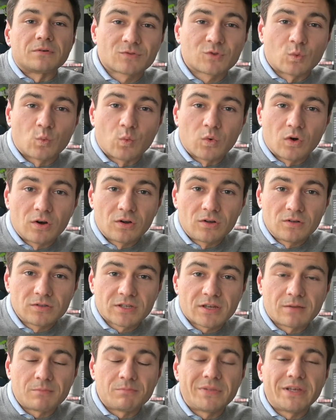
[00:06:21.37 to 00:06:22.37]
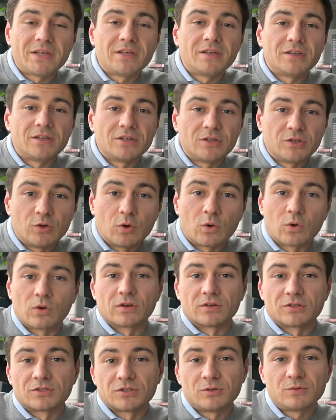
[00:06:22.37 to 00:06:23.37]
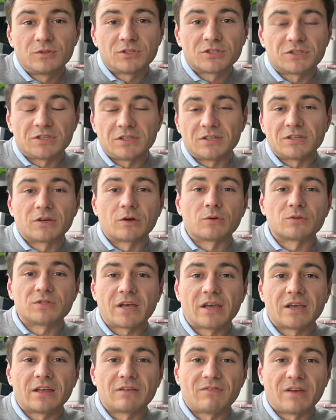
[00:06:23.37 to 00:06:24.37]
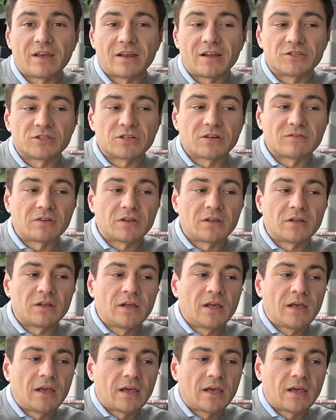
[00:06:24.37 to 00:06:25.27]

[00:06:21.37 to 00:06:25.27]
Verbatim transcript: The world can be yours. You just need to go take advantage of it.